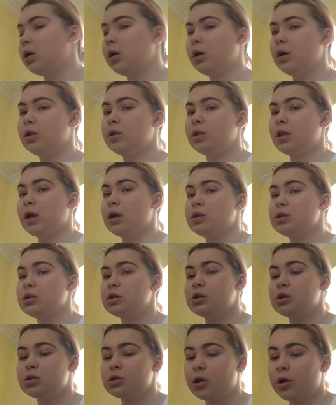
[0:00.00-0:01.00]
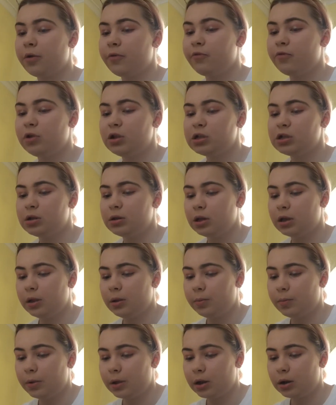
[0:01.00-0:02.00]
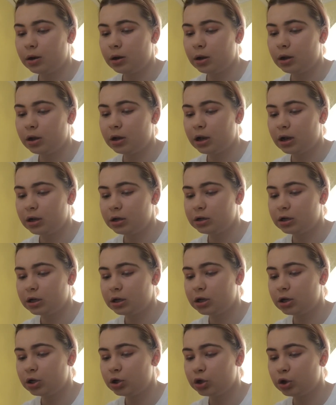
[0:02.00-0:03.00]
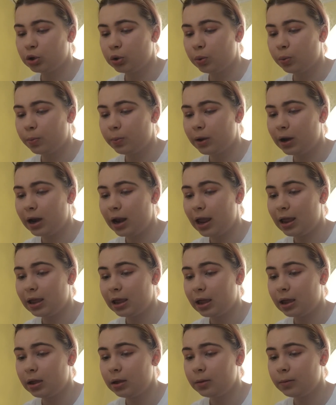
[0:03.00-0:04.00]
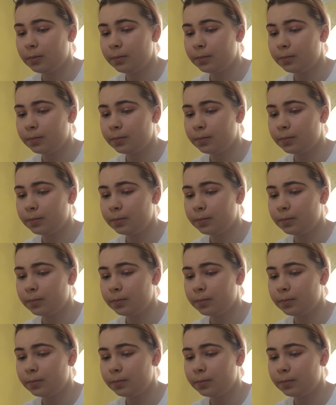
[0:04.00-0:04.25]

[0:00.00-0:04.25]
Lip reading: and that, because I've recently been addicted to playing